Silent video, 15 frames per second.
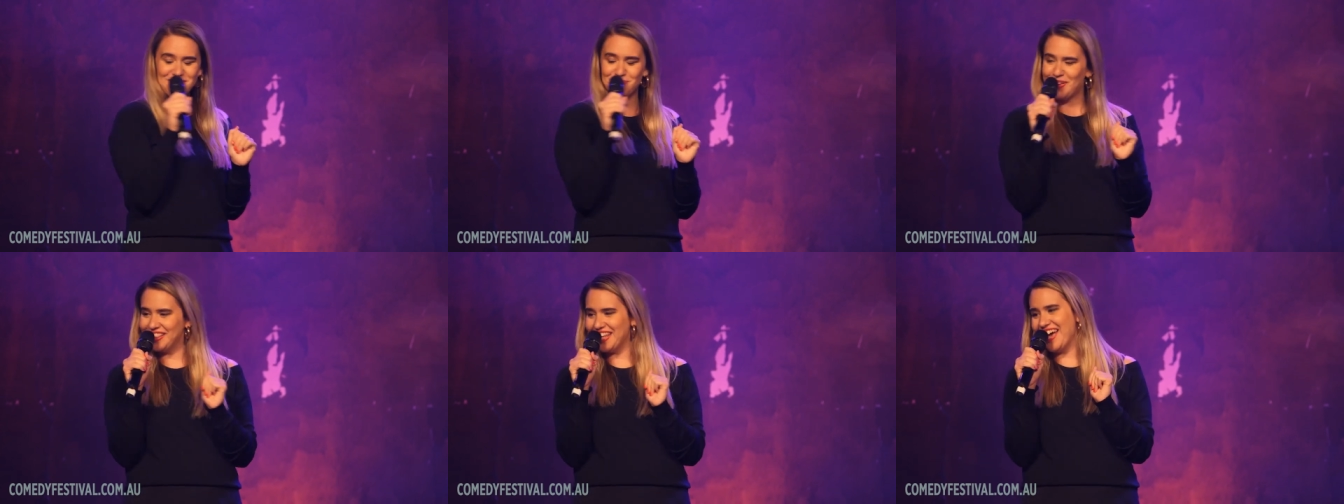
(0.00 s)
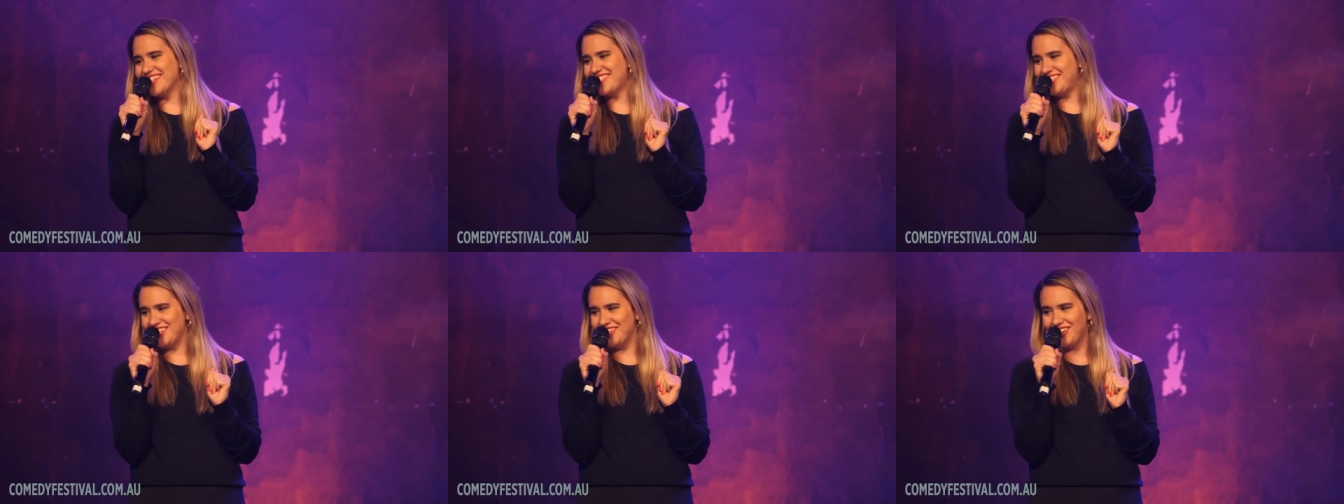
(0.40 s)
I spent
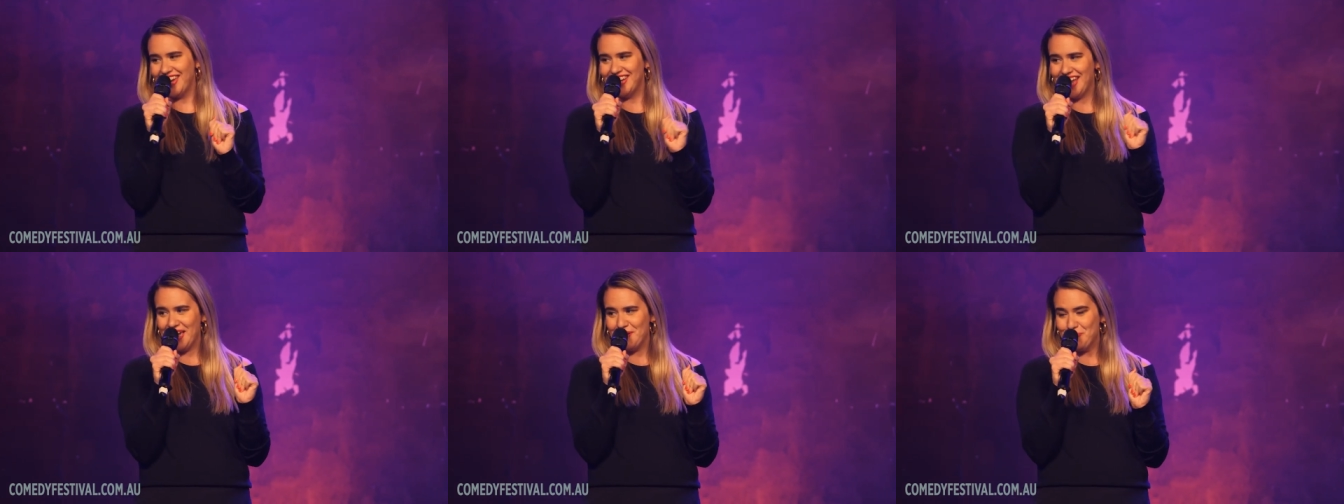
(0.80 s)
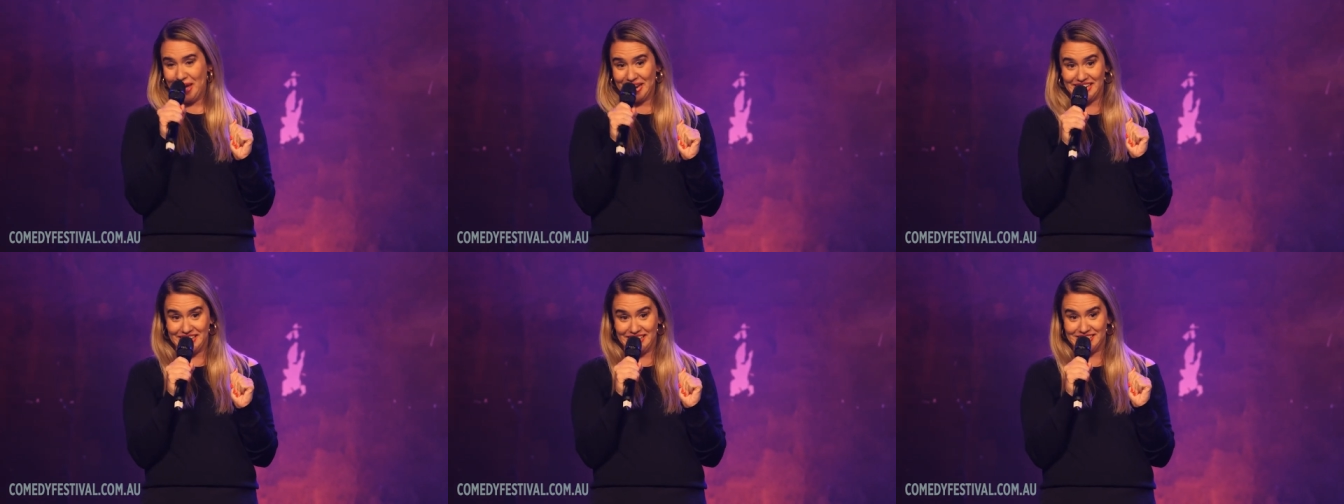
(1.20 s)
last year in a
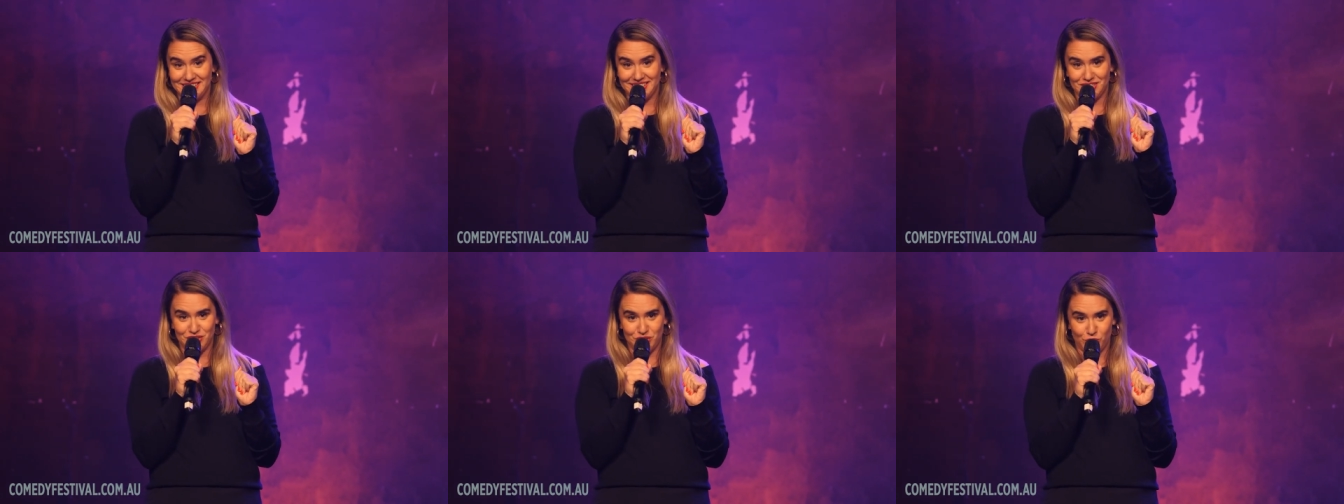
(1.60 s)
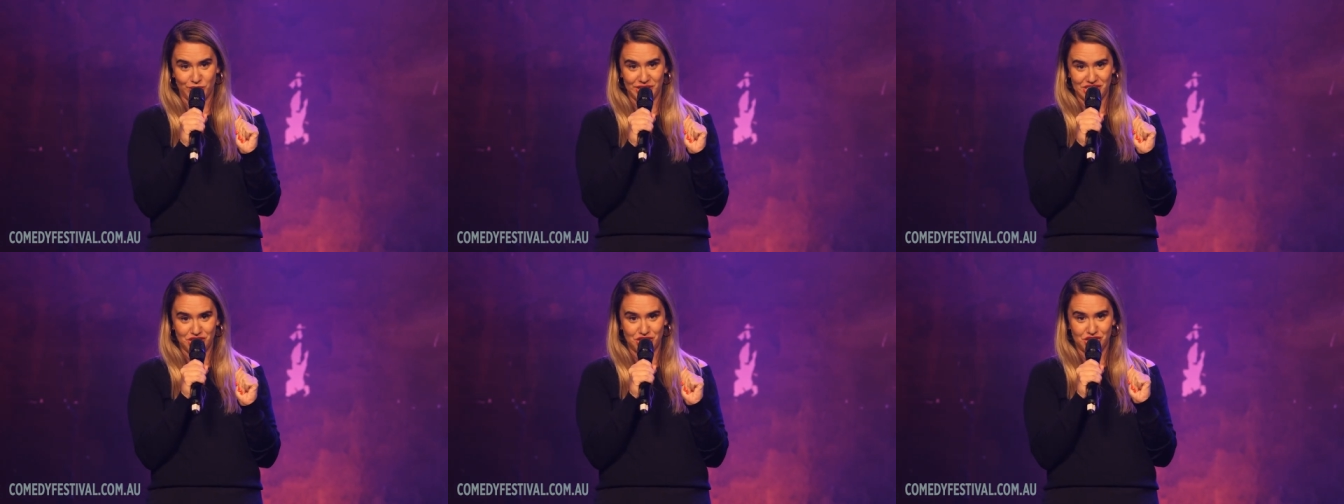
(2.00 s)
Bunnings
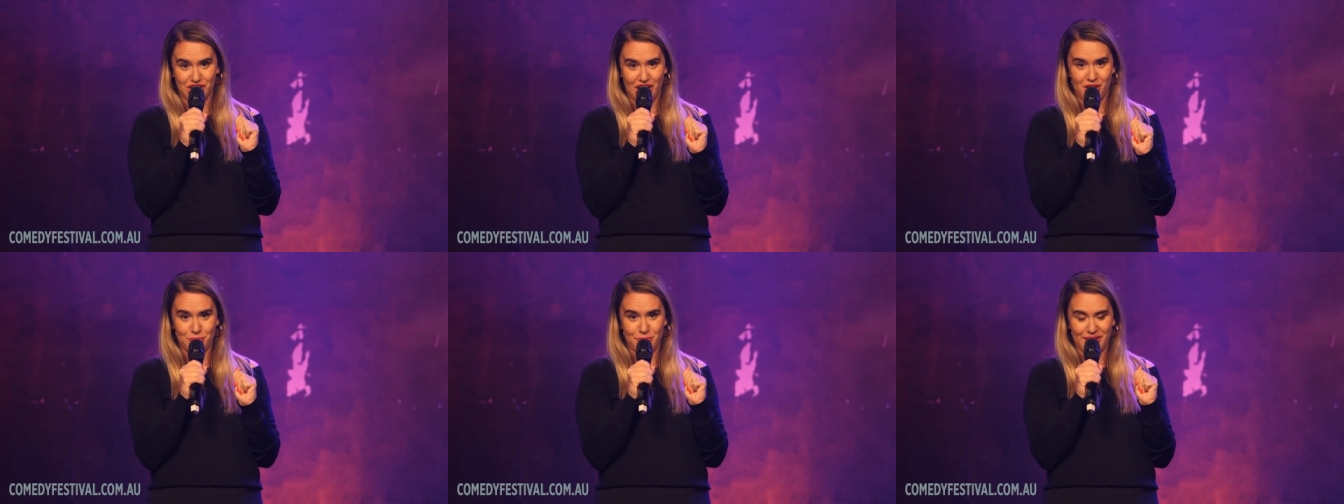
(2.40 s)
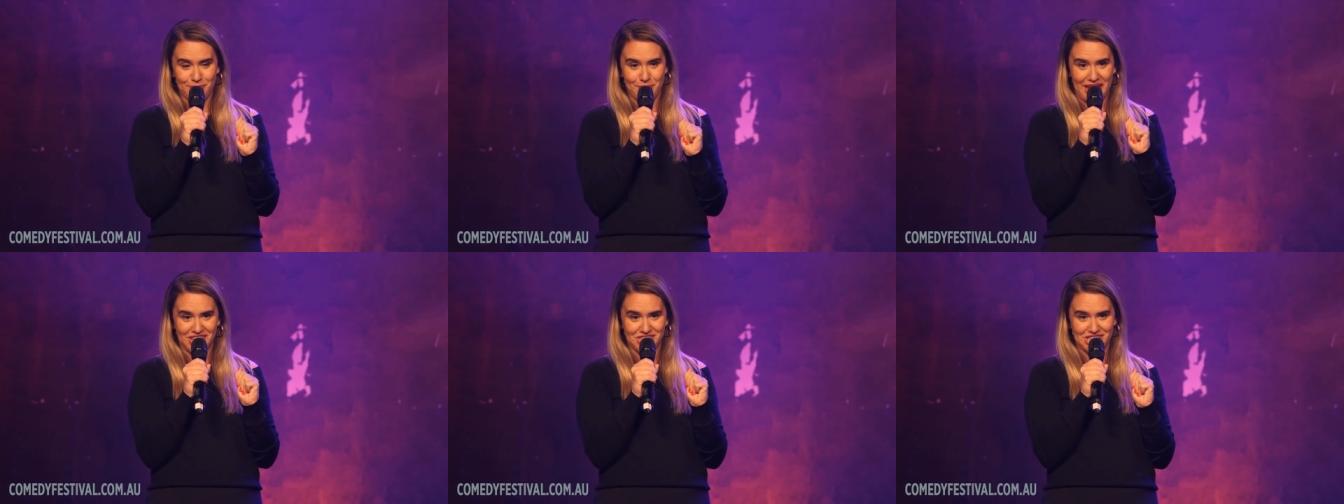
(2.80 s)
storage tub,
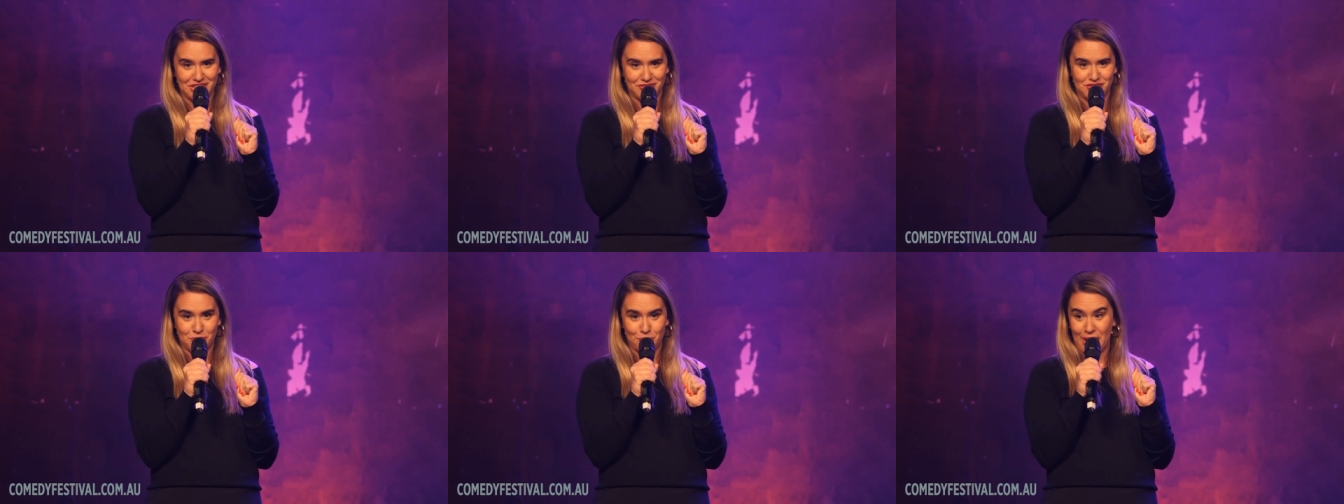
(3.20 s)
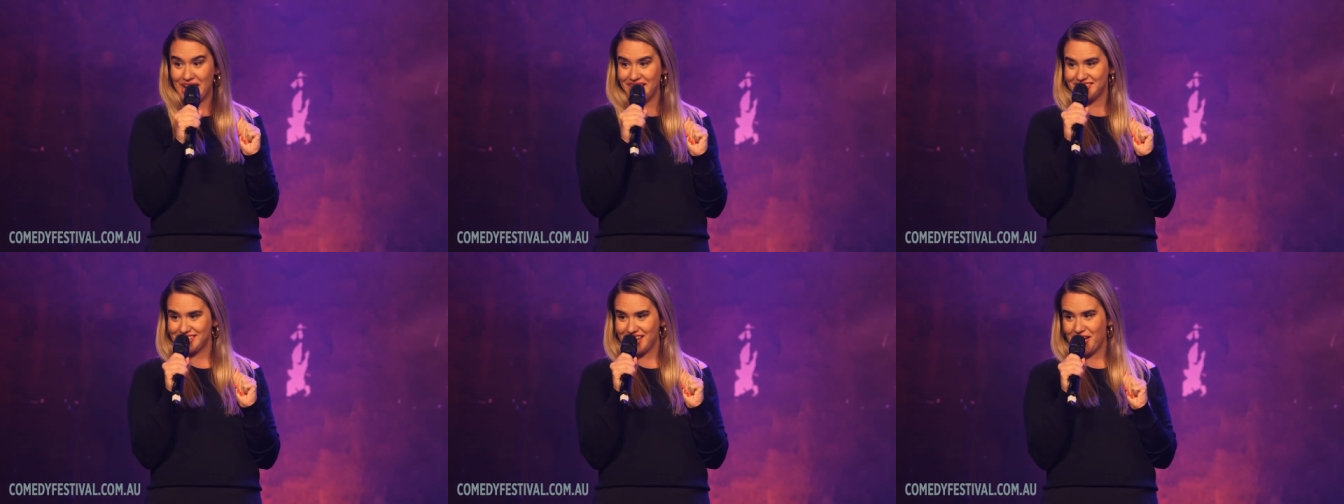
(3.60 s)
makeshift
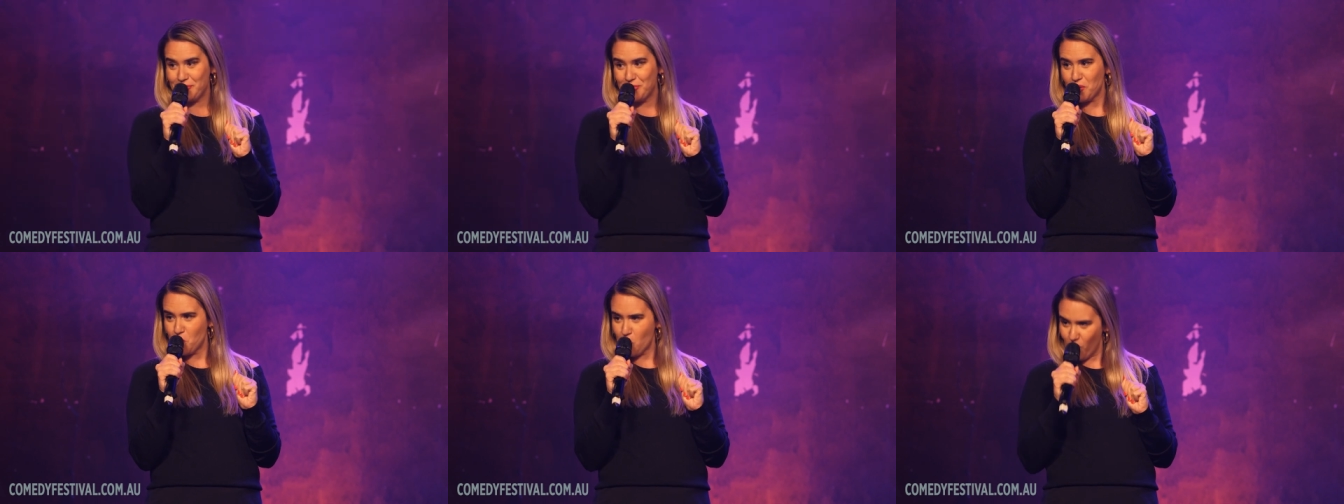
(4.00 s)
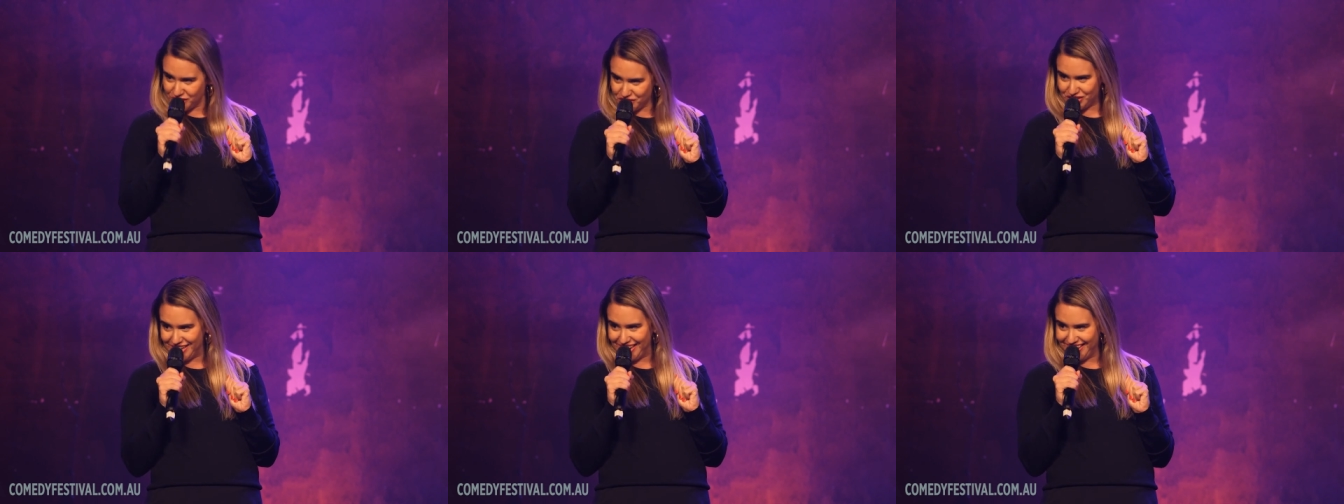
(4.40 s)
bathtub,
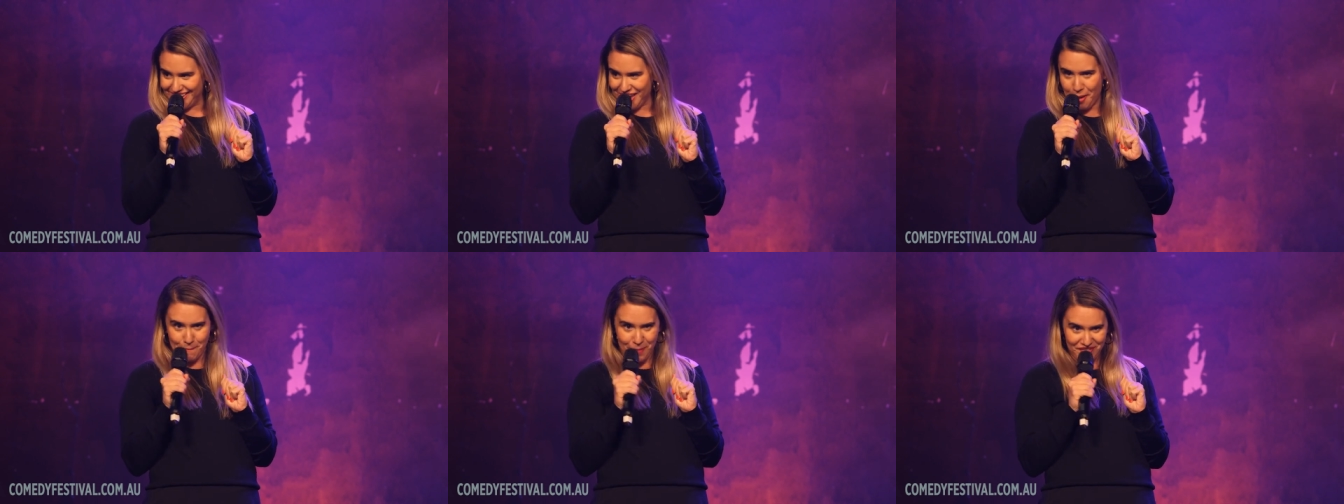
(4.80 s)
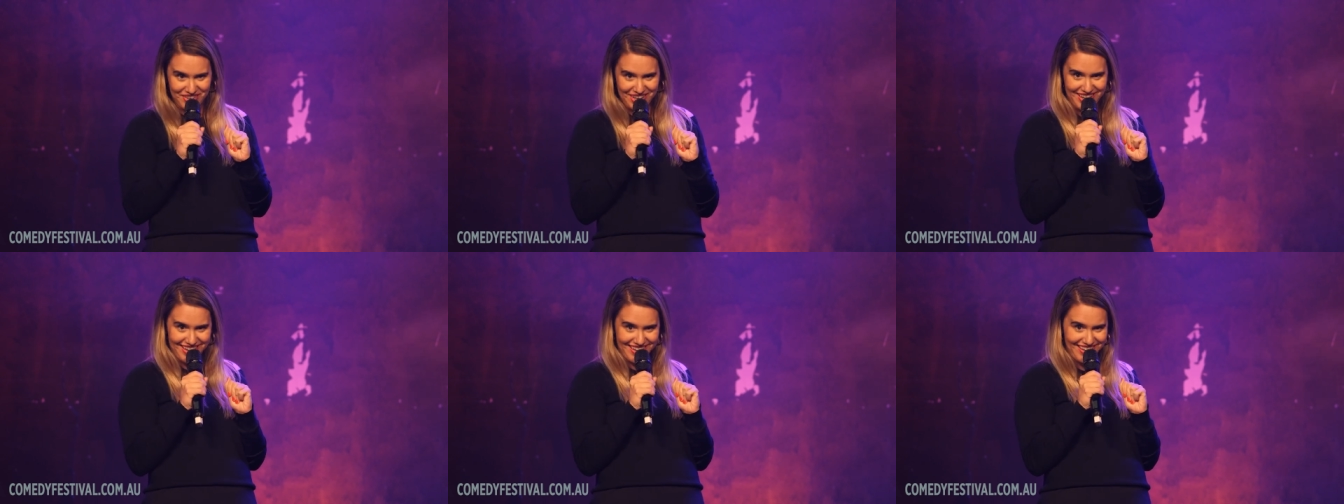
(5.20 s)
watching
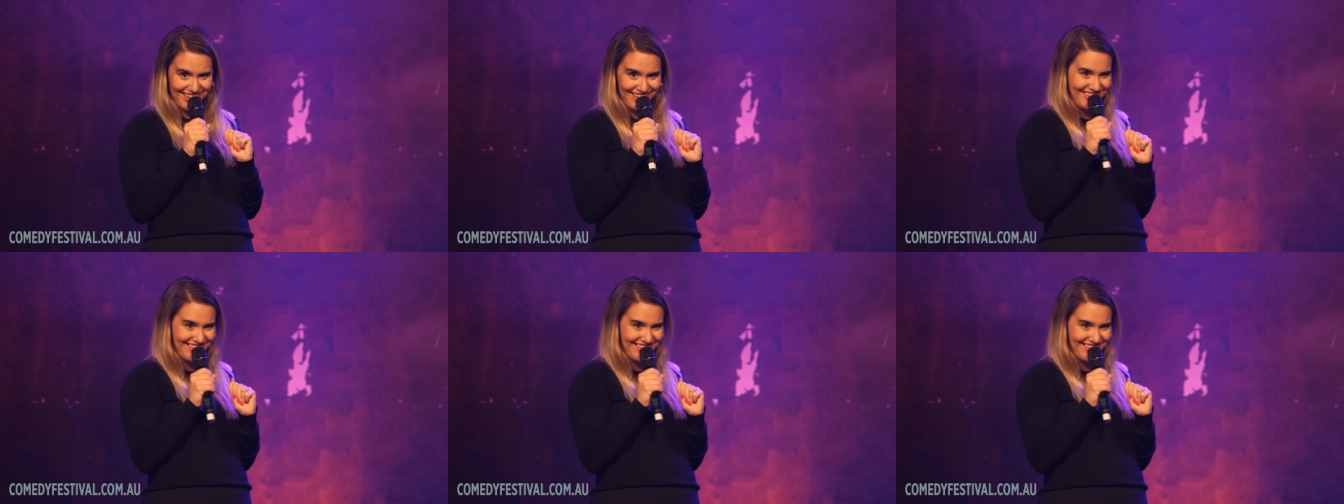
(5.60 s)
Buffy.